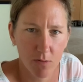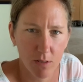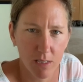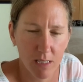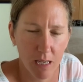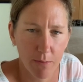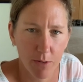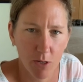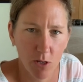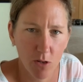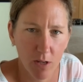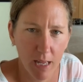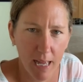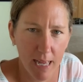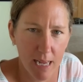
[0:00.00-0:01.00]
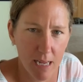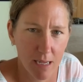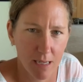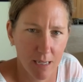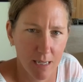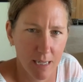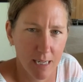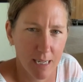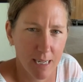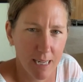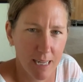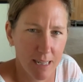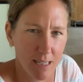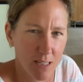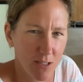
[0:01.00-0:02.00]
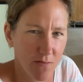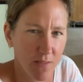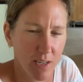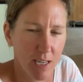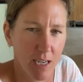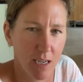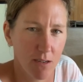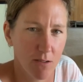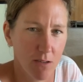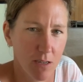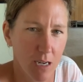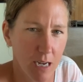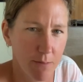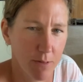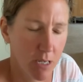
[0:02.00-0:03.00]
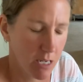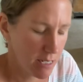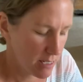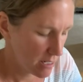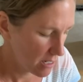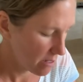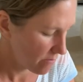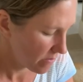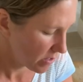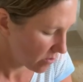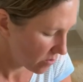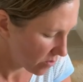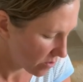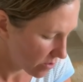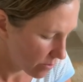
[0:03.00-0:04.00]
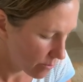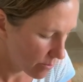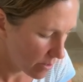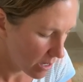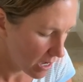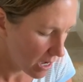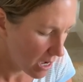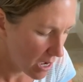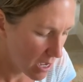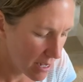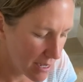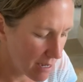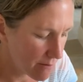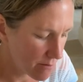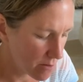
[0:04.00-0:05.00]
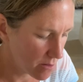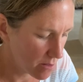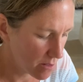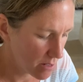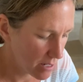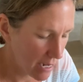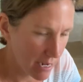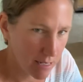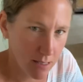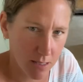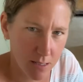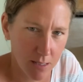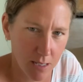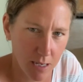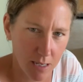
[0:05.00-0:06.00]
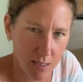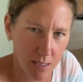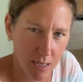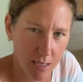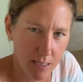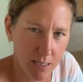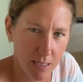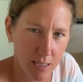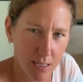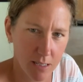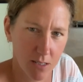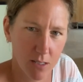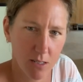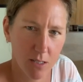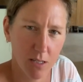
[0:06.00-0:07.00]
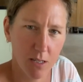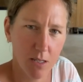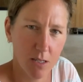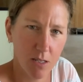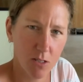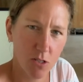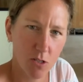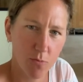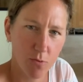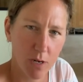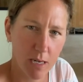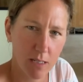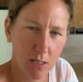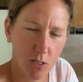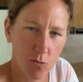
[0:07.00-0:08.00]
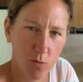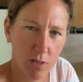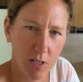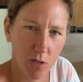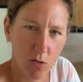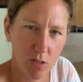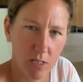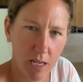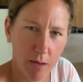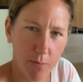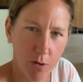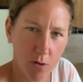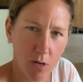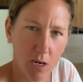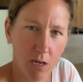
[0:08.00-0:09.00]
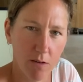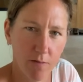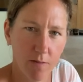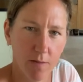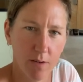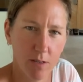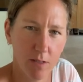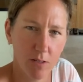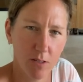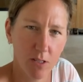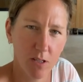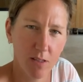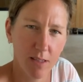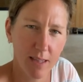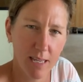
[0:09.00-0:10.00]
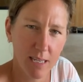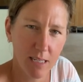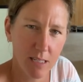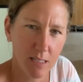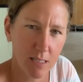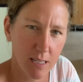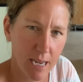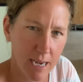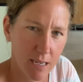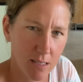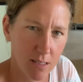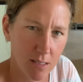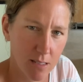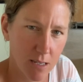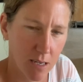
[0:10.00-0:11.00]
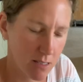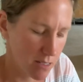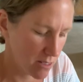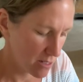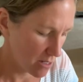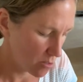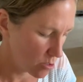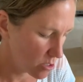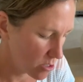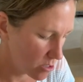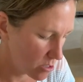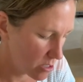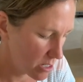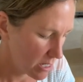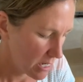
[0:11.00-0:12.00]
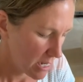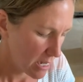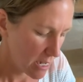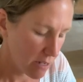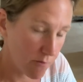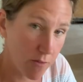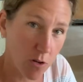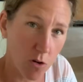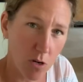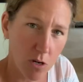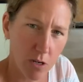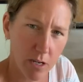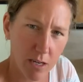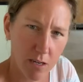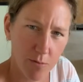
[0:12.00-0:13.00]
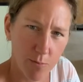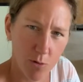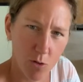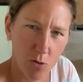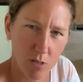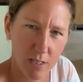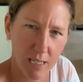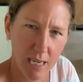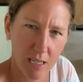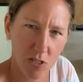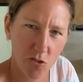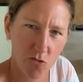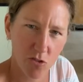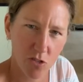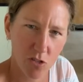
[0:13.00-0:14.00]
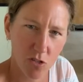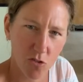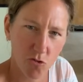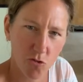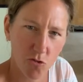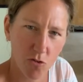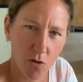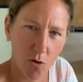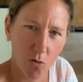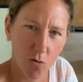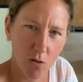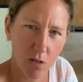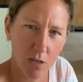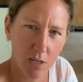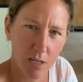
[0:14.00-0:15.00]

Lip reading: with Saebo UK. In this video, I'm going to give you some high-level exercise ideas to practice with your SaeboGlove. So these exercises are good if you're looking at more dexterous control